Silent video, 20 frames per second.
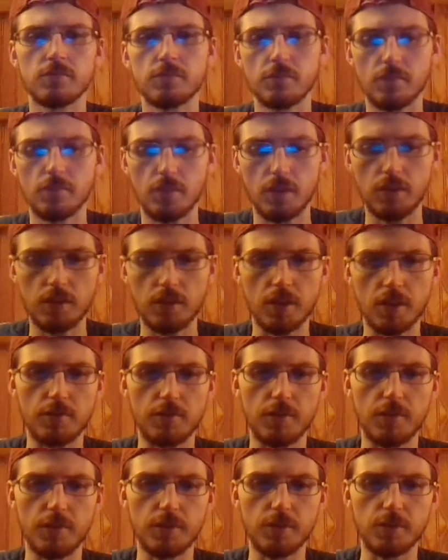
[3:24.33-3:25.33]
Okay,
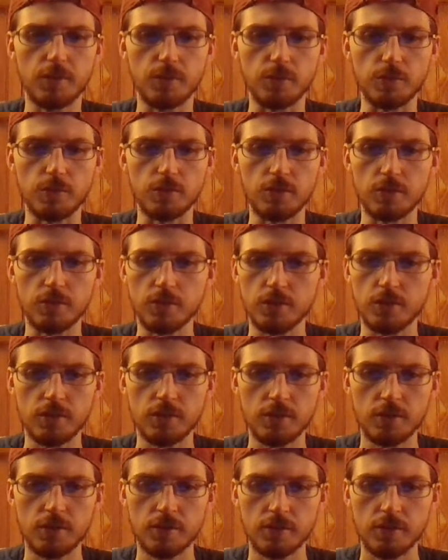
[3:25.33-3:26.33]
very cool.
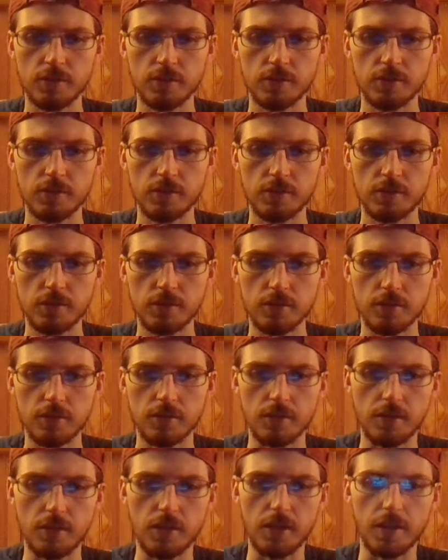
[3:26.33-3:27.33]

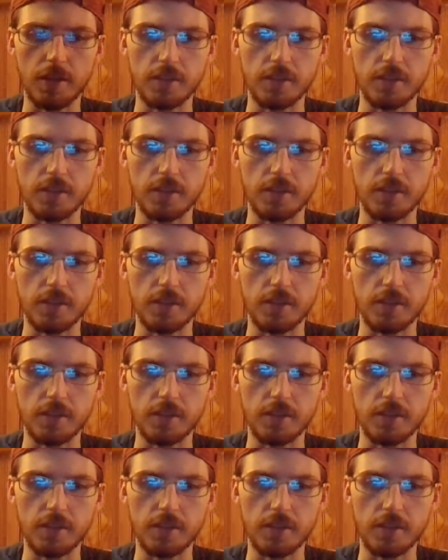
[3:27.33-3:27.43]
Alright.